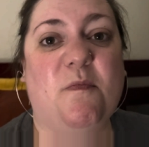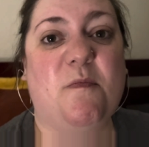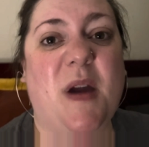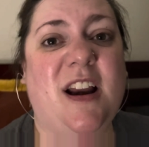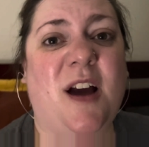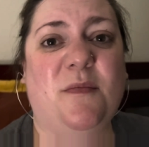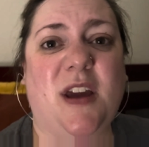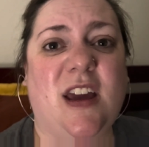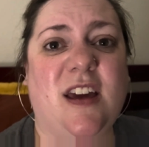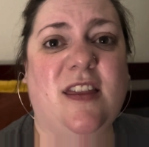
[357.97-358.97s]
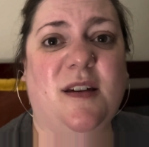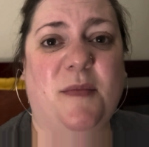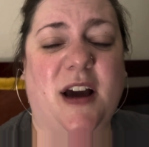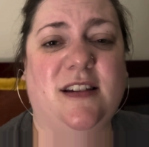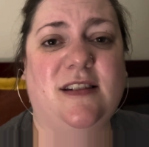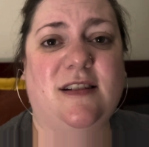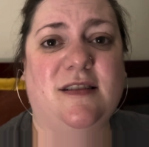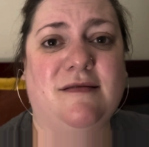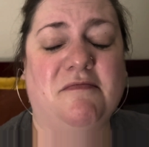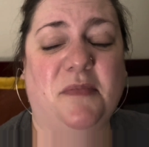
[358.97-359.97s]
may not be the best,
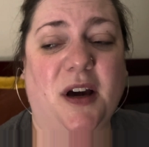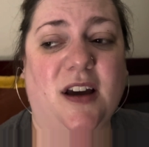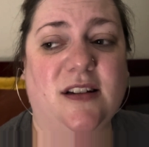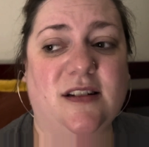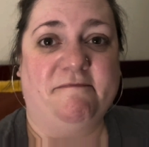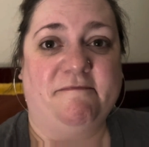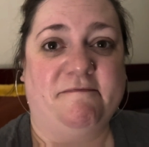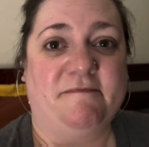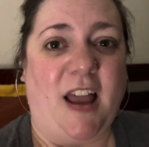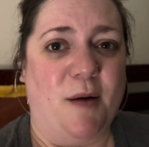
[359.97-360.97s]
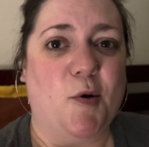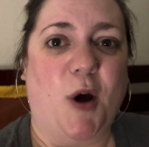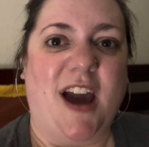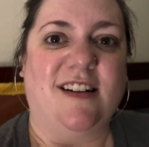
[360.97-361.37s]
but I'm okay.